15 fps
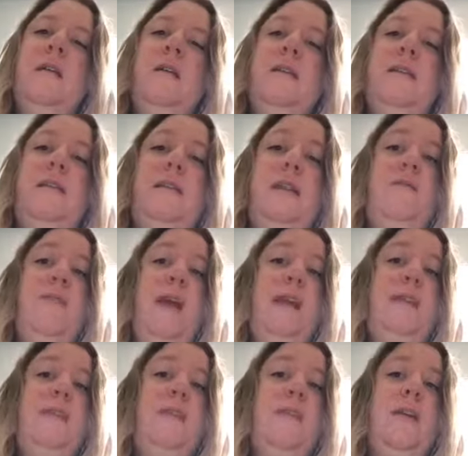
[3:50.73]
The same fight
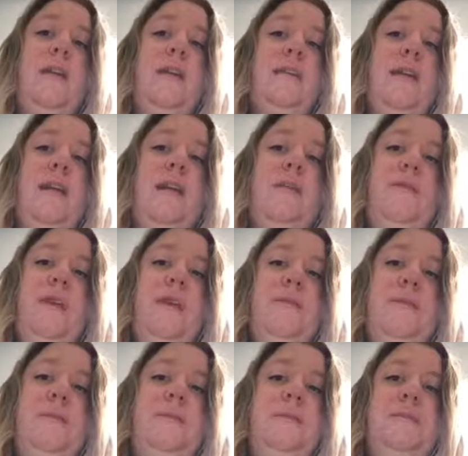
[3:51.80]
is going on inside of
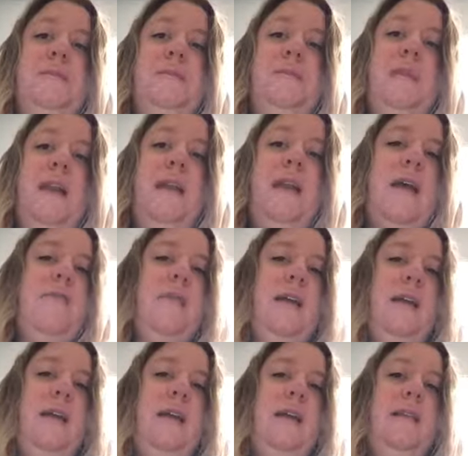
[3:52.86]
you and
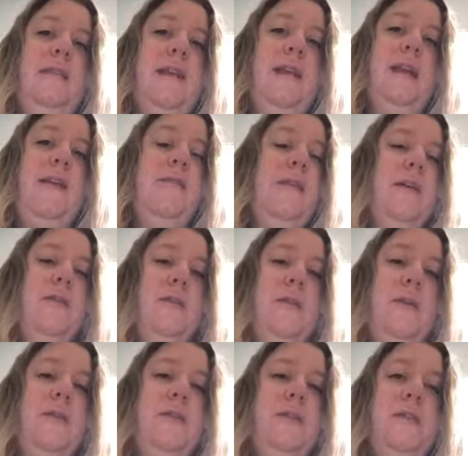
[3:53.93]
inside every other
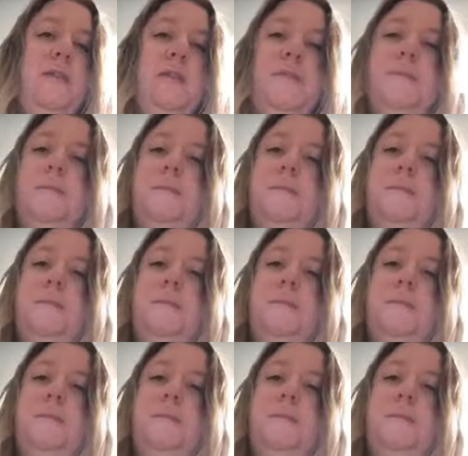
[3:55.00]
person too.